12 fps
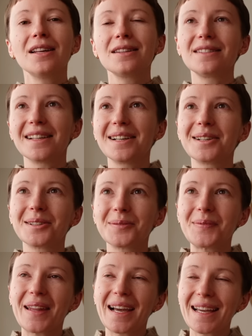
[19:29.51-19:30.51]

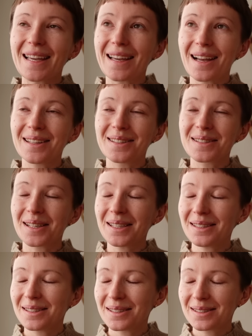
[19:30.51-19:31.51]
So I
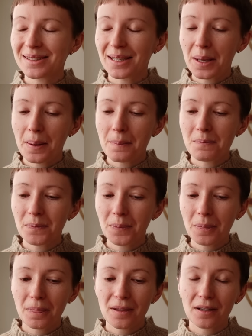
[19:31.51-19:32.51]
designed this
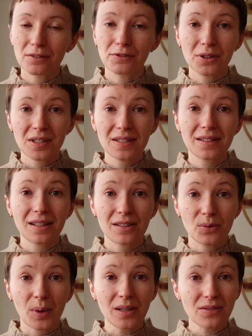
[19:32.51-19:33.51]
a Forest
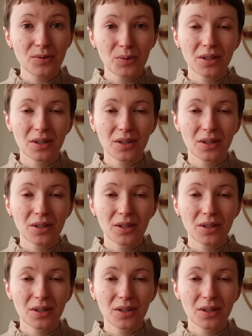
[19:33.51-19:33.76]
Keys vest